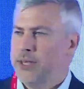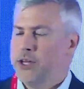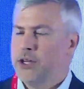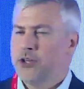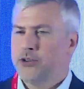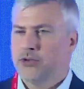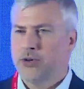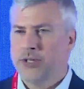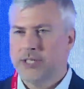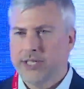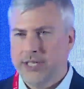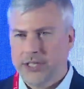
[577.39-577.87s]

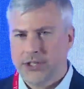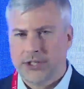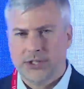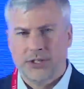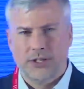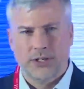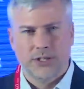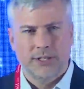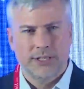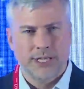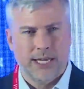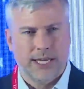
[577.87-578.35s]

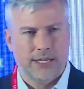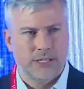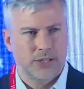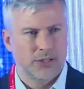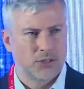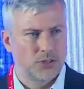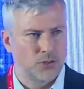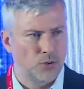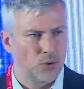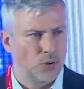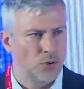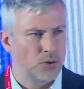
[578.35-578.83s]
traditional data
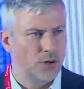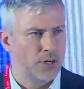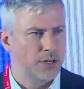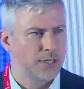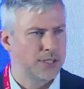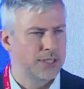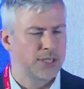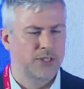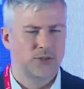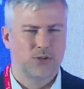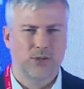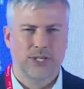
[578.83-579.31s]

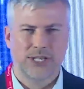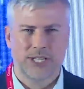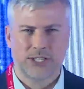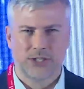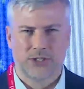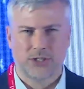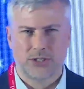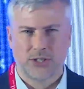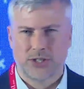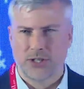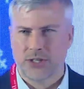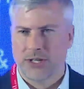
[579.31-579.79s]
stores and
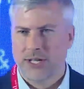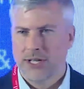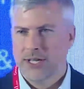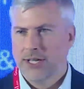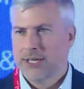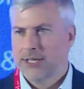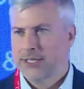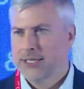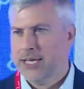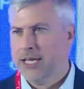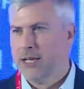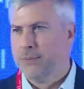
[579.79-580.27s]
traditional
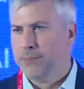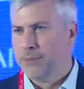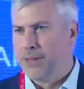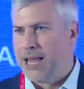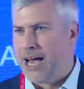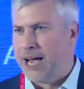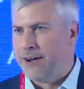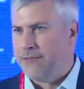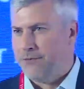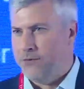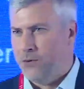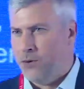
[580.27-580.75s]
data
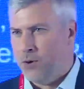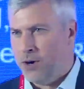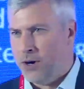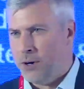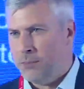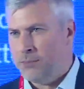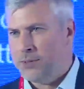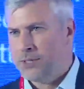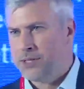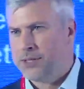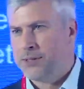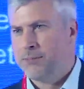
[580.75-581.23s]

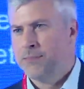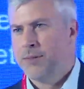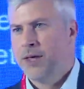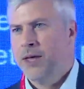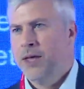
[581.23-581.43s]
platforms,